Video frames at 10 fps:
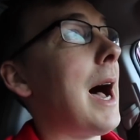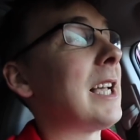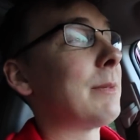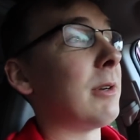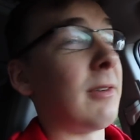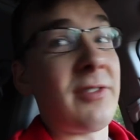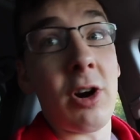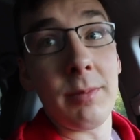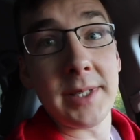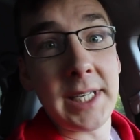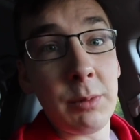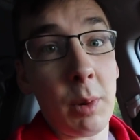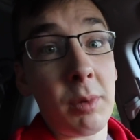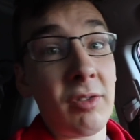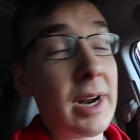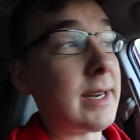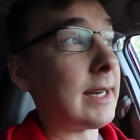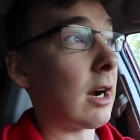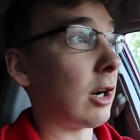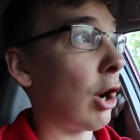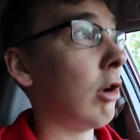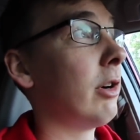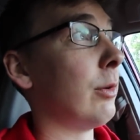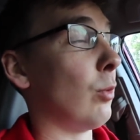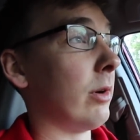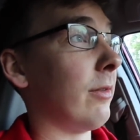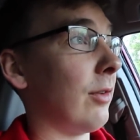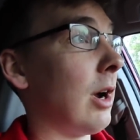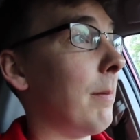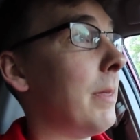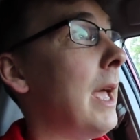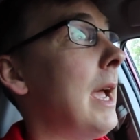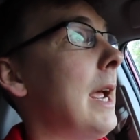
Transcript: hospital pharmacy where we're renting our current one from